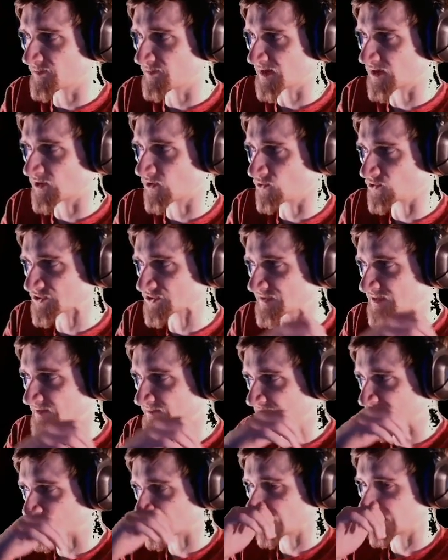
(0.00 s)
big holes in the
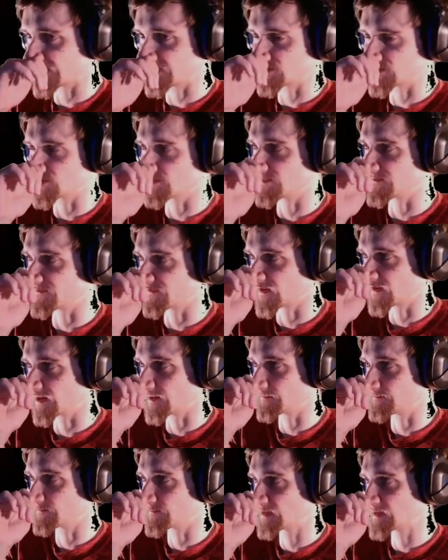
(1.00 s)
abyssalite, you should be fine.